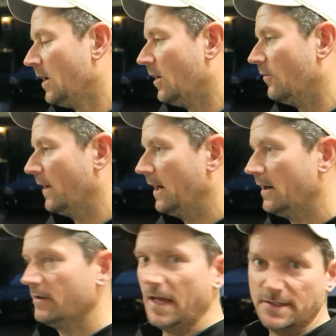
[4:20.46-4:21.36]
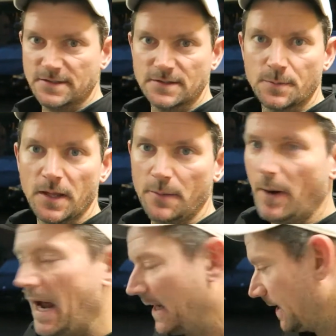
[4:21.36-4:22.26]
rear license plate
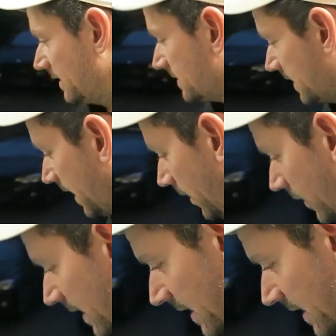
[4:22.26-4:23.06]
bracket. So